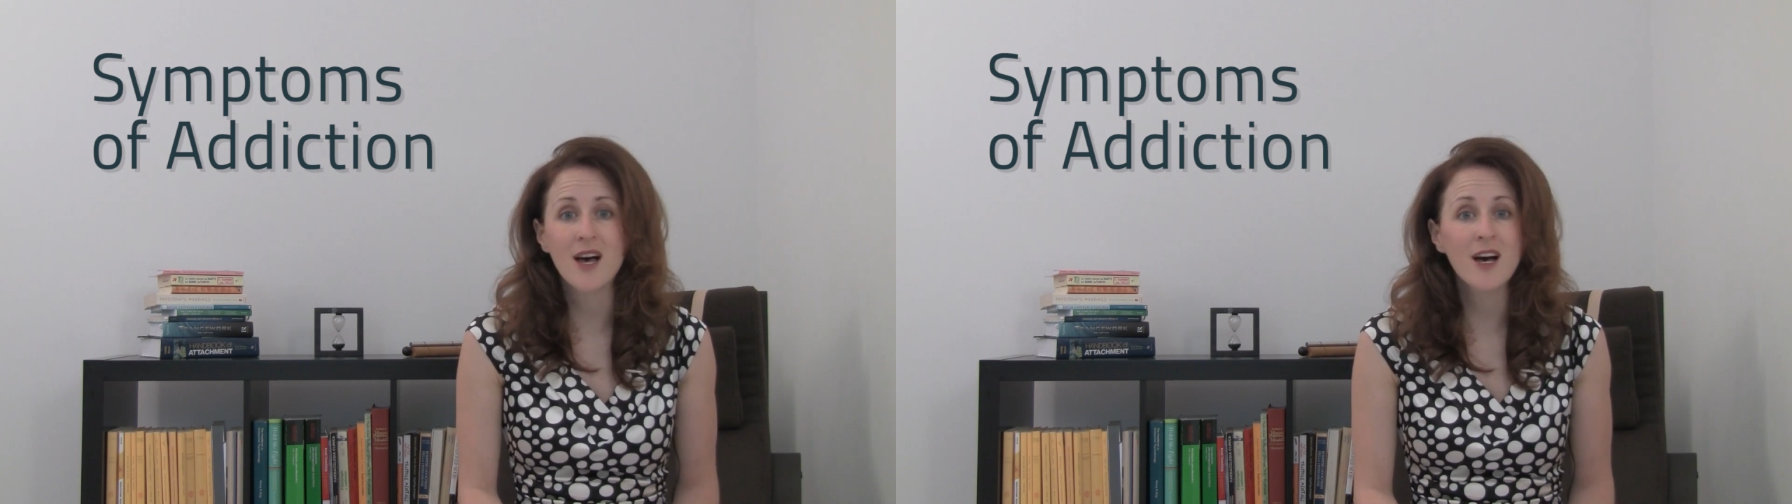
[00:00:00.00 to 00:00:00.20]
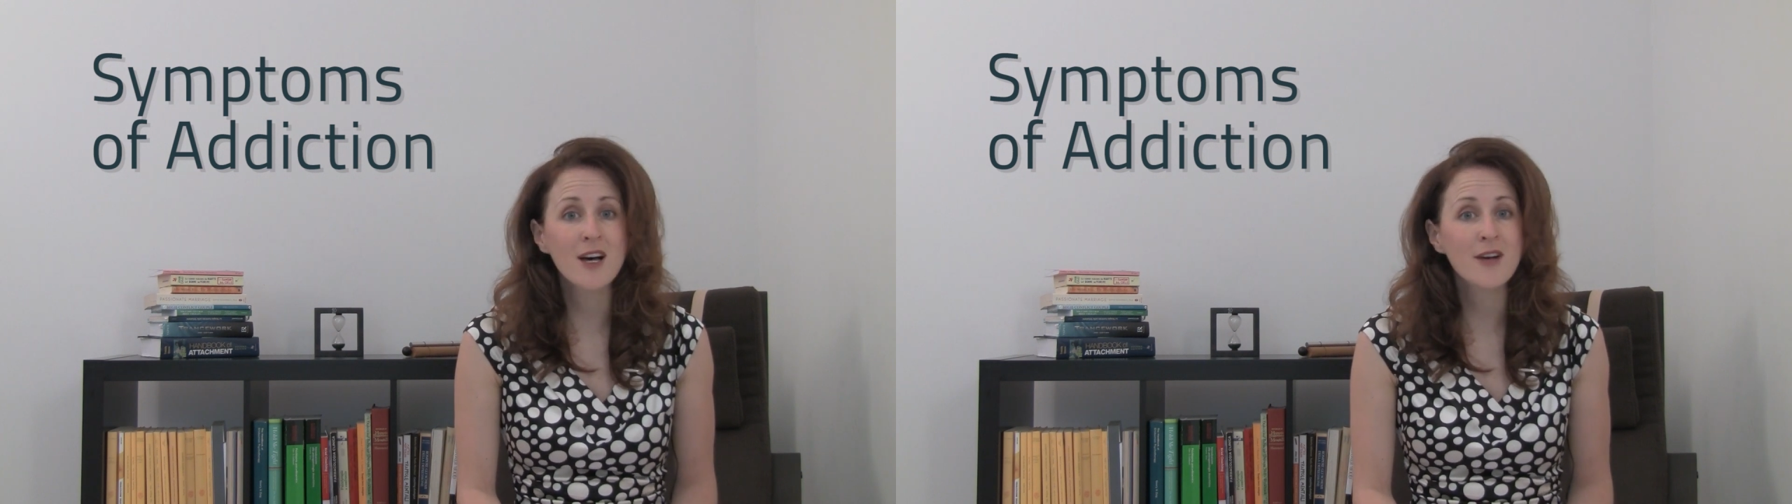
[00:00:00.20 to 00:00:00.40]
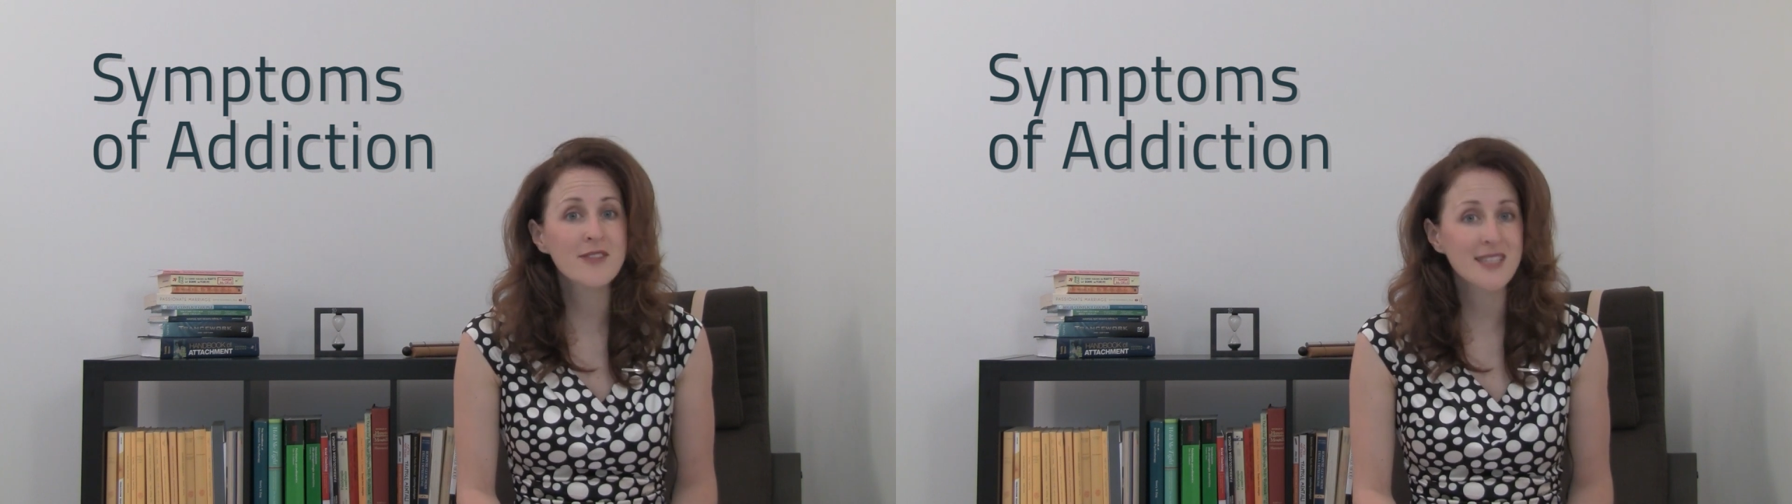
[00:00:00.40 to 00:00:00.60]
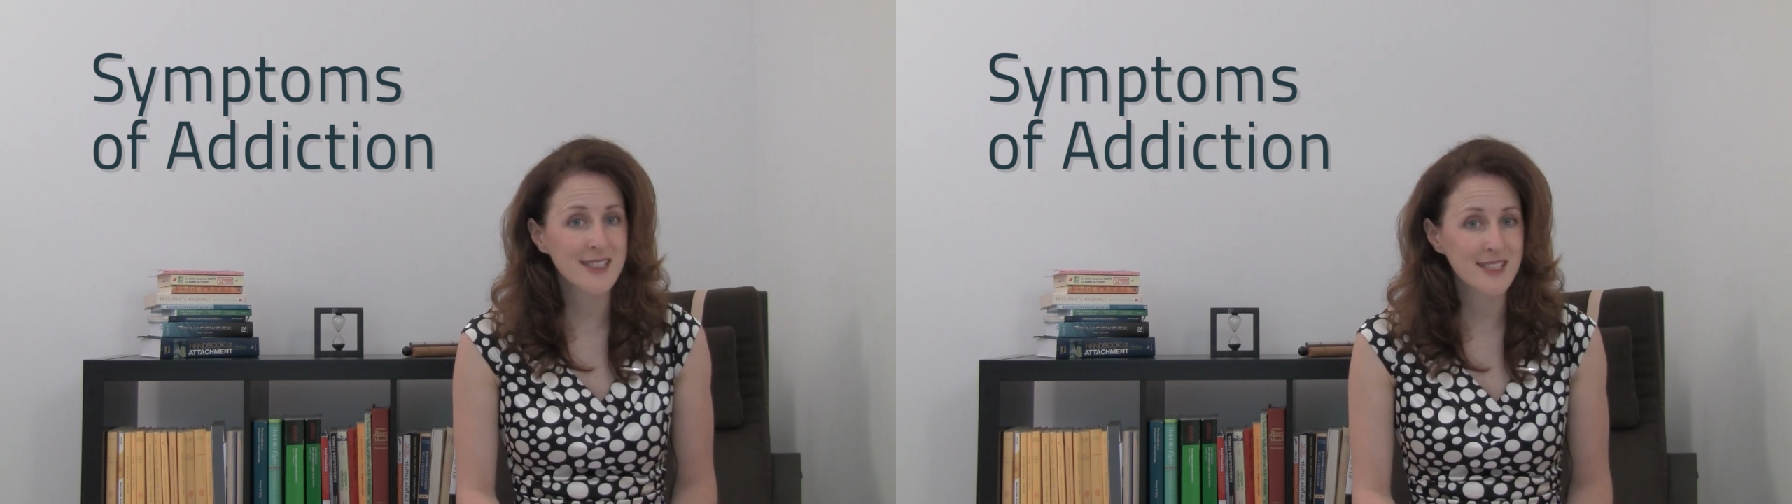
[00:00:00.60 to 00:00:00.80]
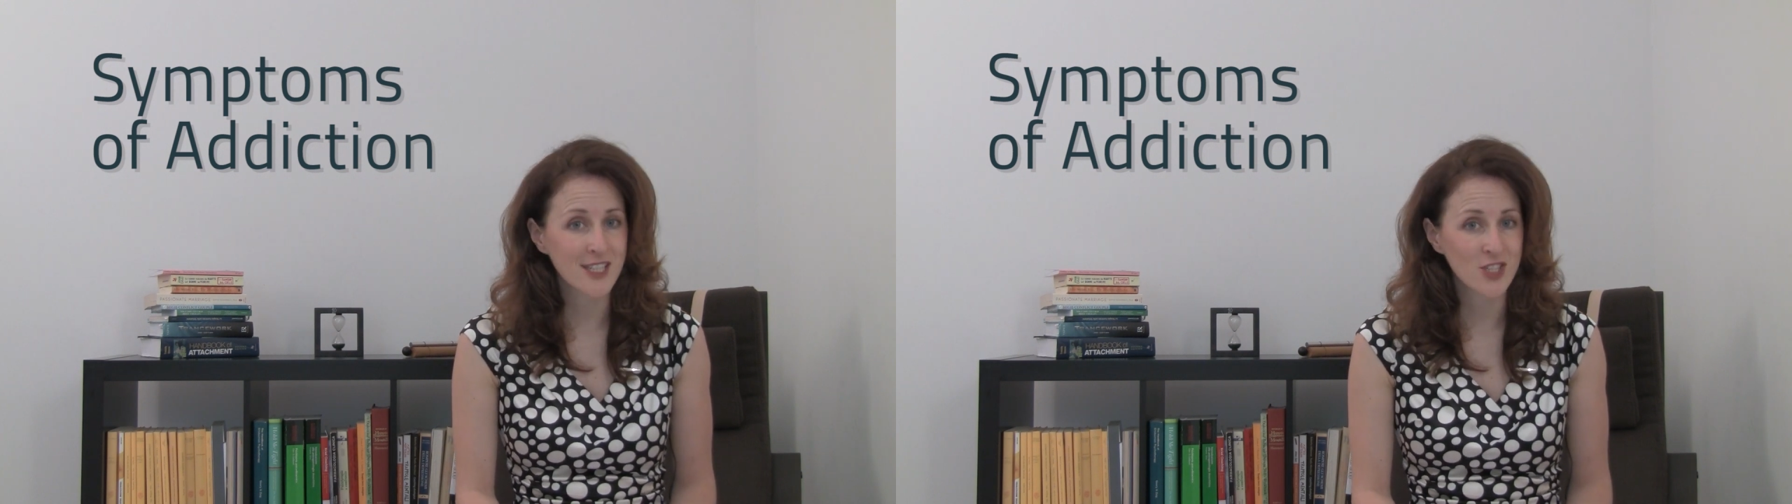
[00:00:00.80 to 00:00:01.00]
of
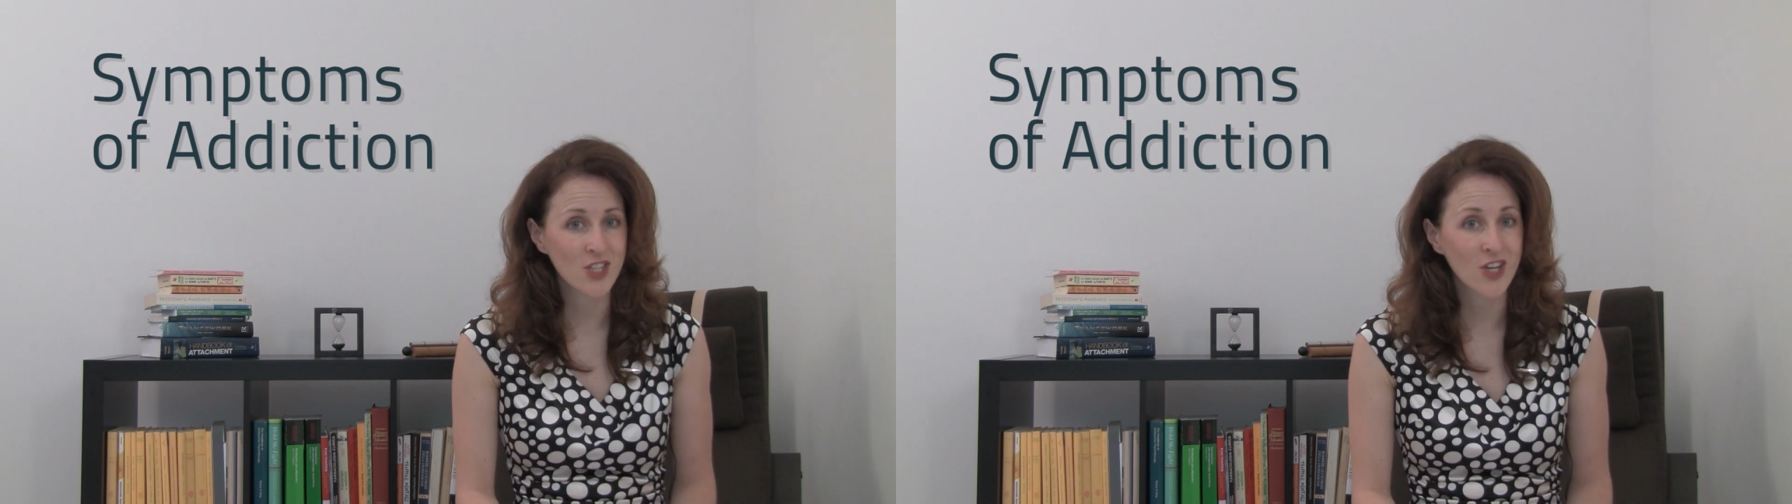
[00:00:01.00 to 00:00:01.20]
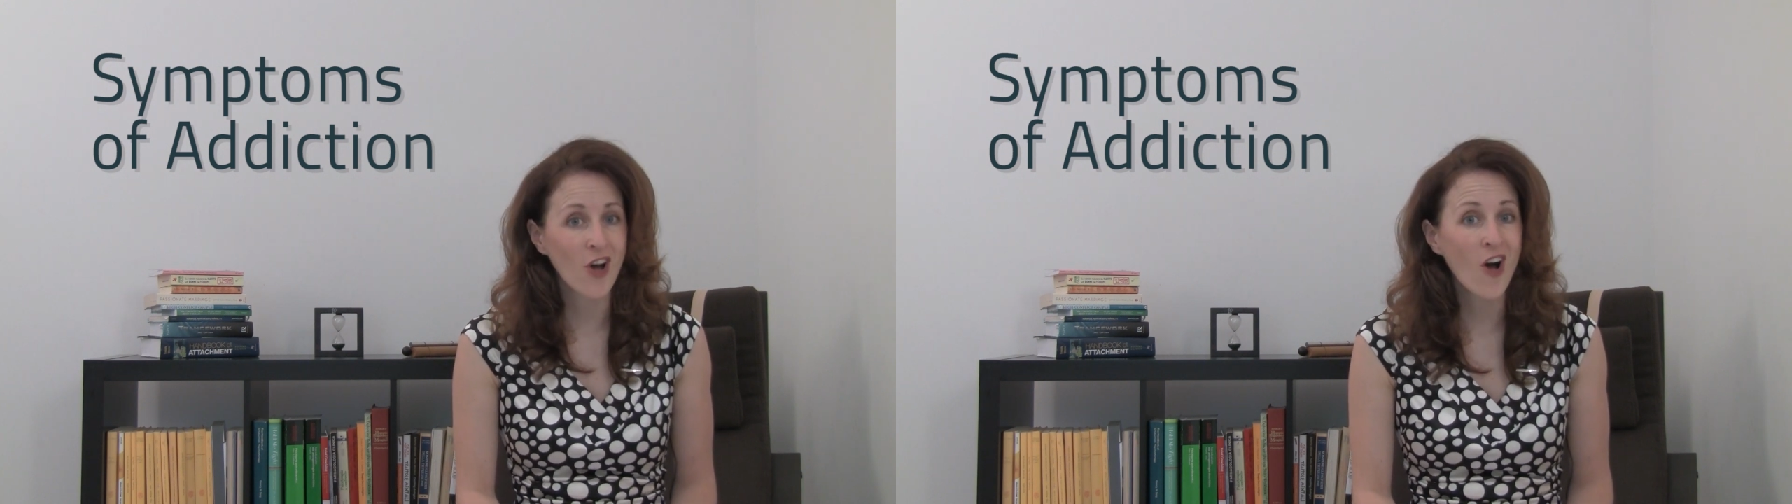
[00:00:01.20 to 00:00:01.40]
sex addiction